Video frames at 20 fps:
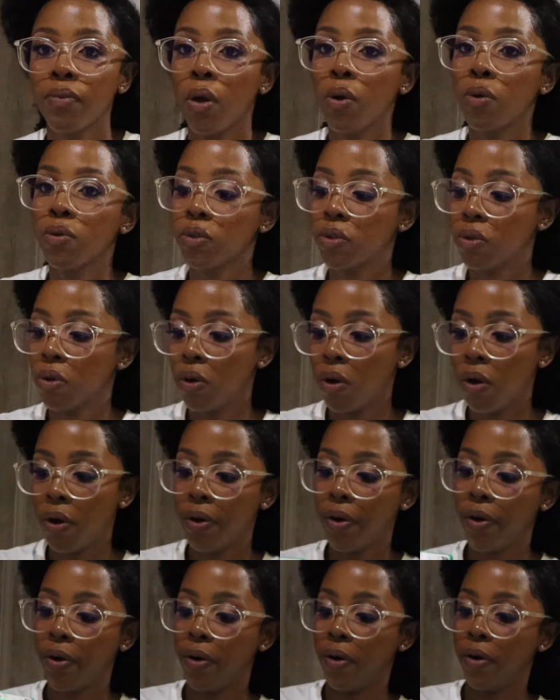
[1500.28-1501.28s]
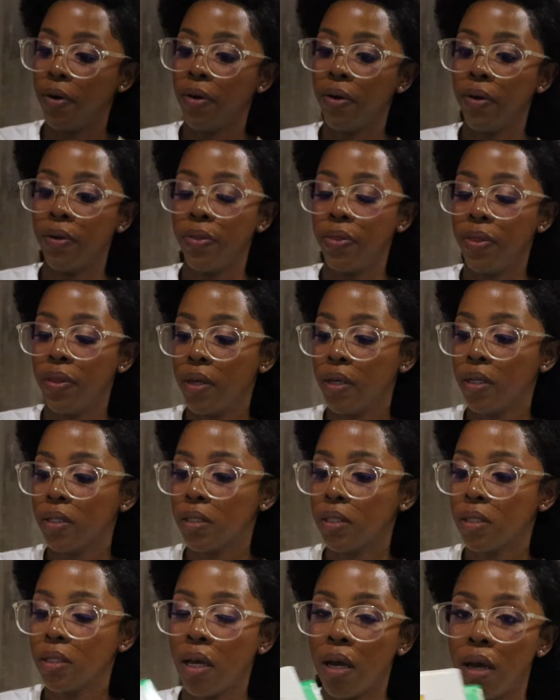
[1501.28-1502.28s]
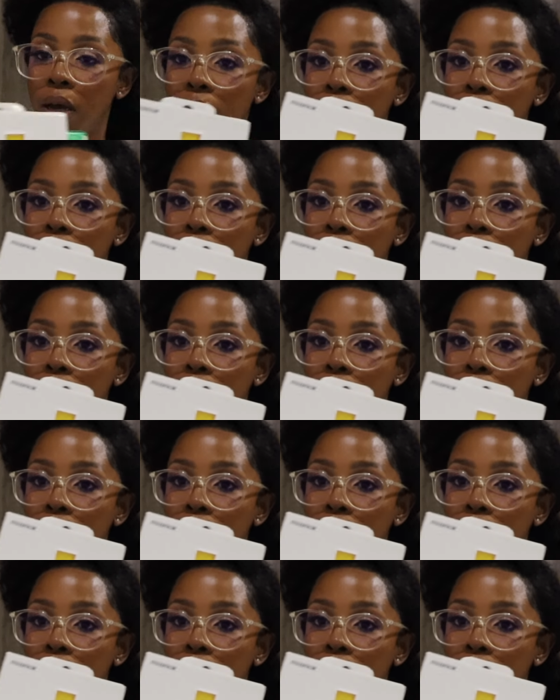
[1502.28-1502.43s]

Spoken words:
also got her this